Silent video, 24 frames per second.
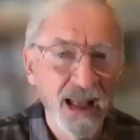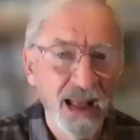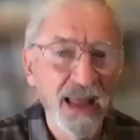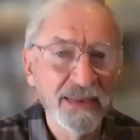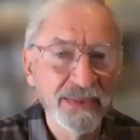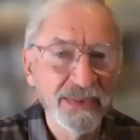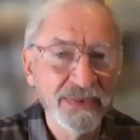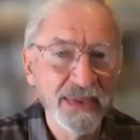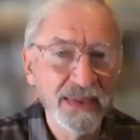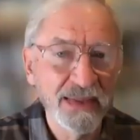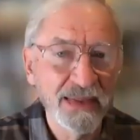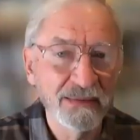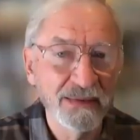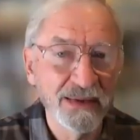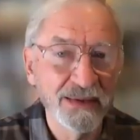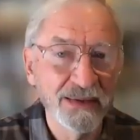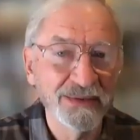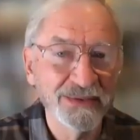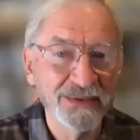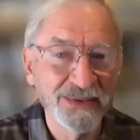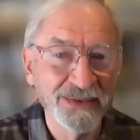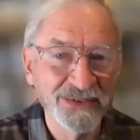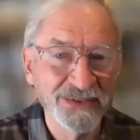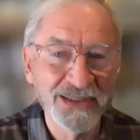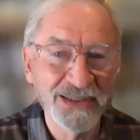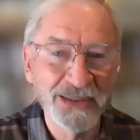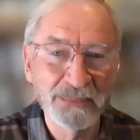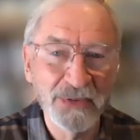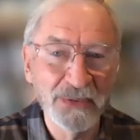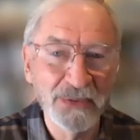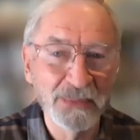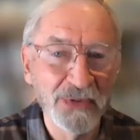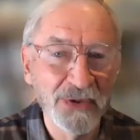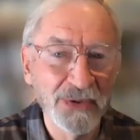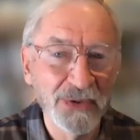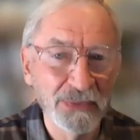I think, some
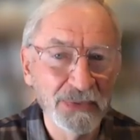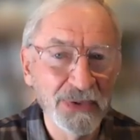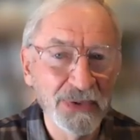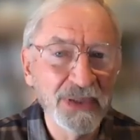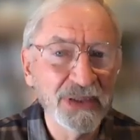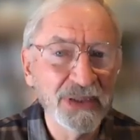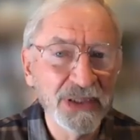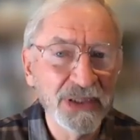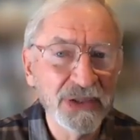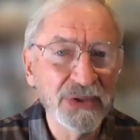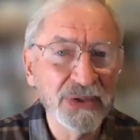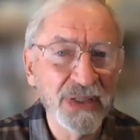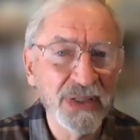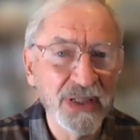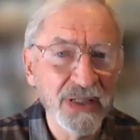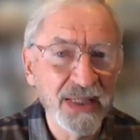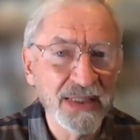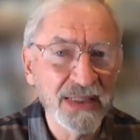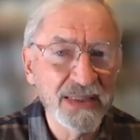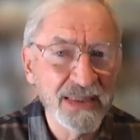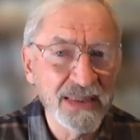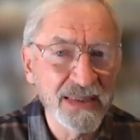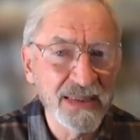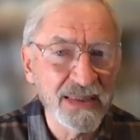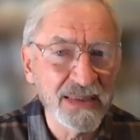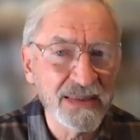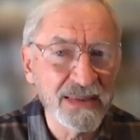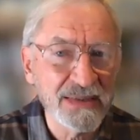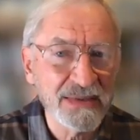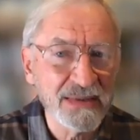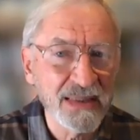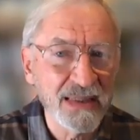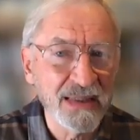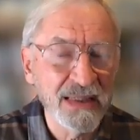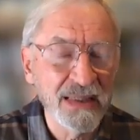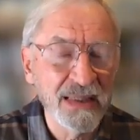of them are really good
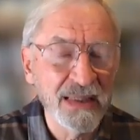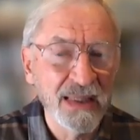ideas.